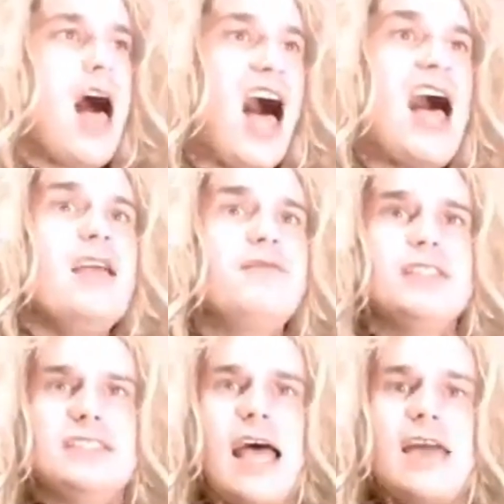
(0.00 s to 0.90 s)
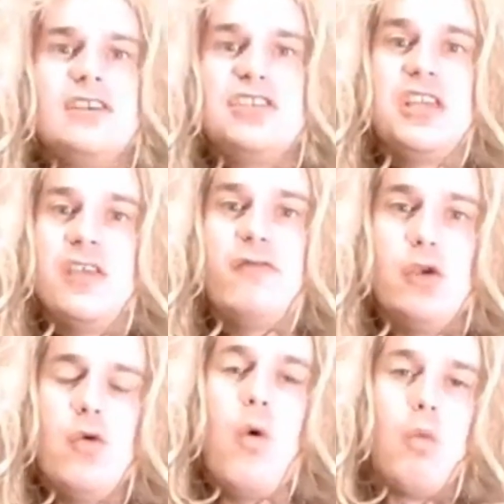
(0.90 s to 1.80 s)
I've decided to give
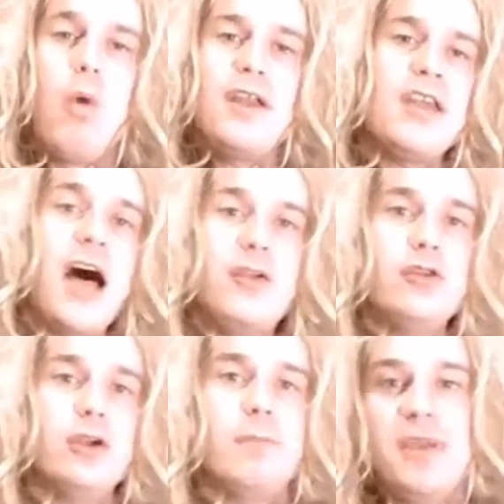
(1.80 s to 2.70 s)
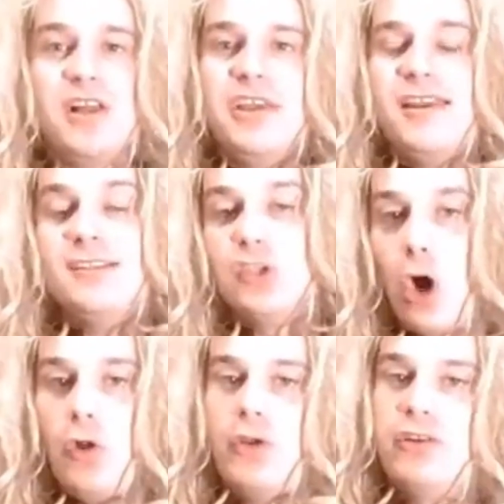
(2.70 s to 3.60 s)
you $100 billion
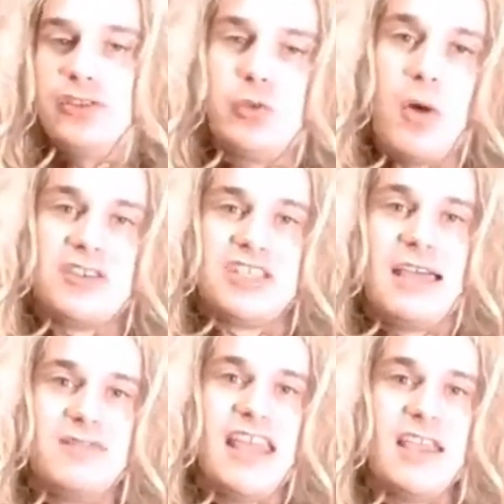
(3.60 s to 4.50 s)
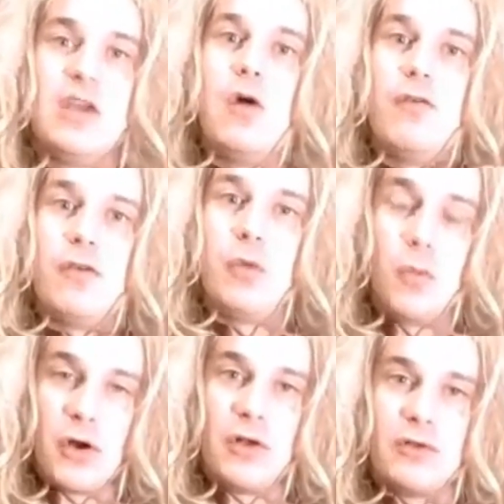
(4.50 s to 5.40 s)
once I've taken over the
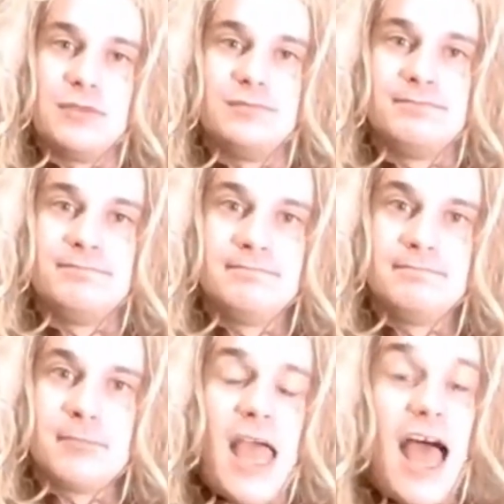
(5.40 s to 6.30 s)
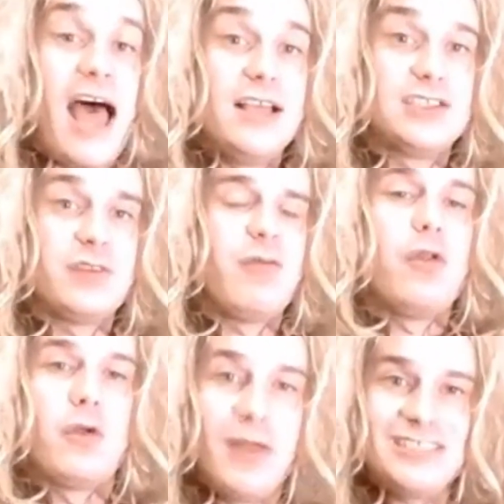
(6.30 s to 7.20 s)
world. As for
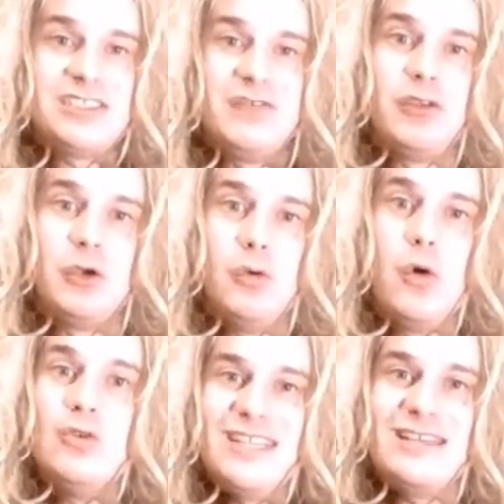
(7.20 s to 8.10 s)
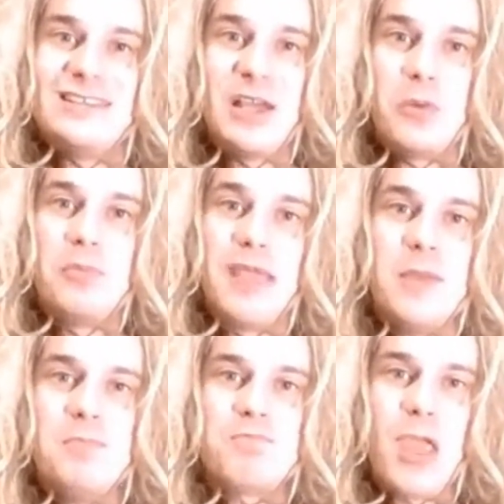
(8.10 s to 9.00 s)
the rest of you who didn't help
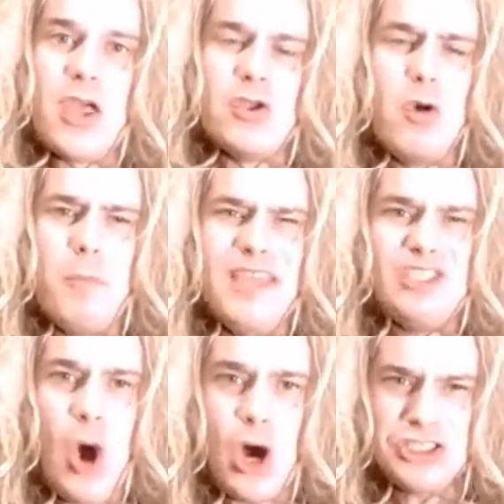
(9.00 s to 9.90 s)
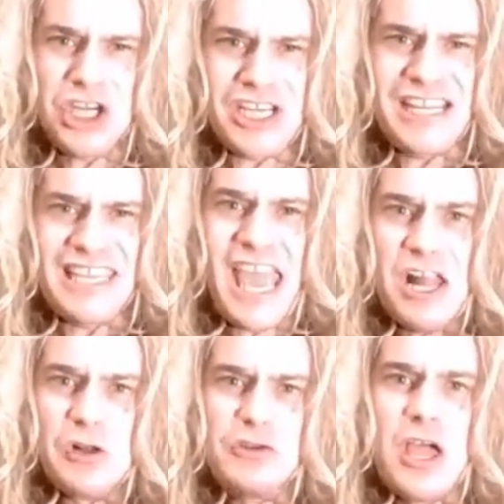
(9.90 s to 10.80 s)
me, you will be tortured and
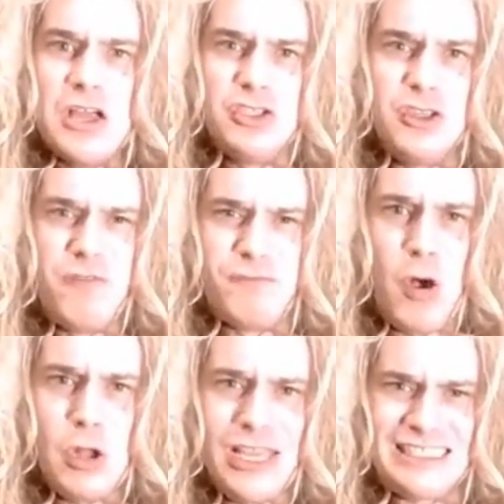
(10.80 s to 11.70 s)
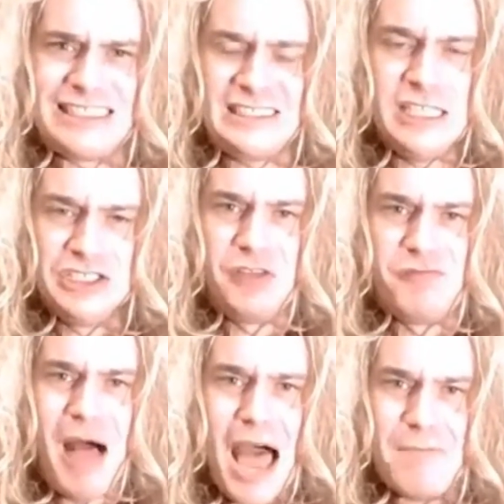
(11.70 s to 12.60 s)
killed to the full extent of
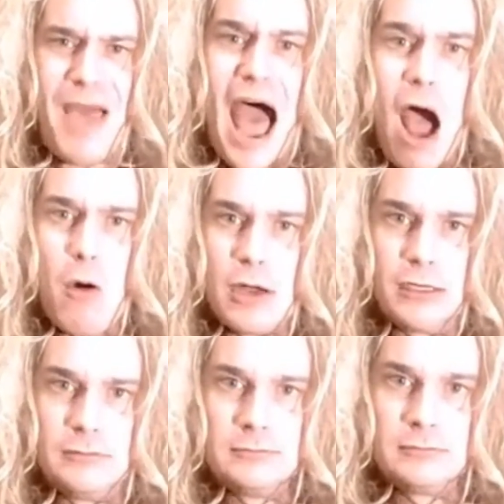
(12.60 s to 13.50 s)
my power!